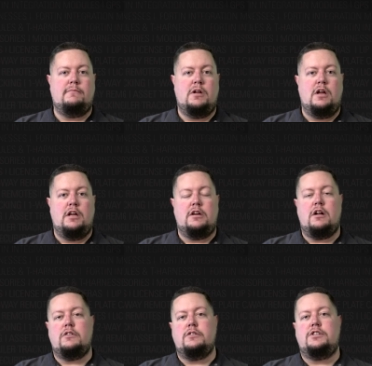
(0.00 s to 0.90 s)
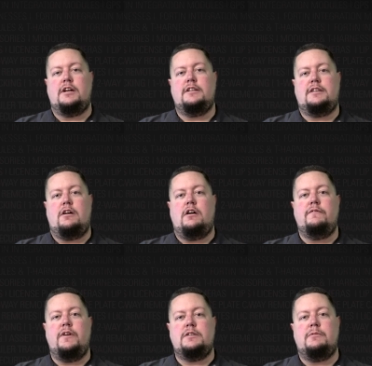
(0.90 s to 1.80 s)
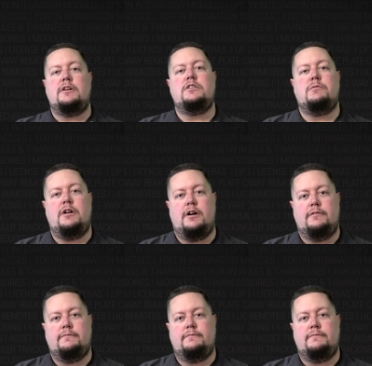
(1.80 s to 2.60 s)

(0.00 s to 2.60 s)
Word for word: You can also check us out on Facebook and Twitter.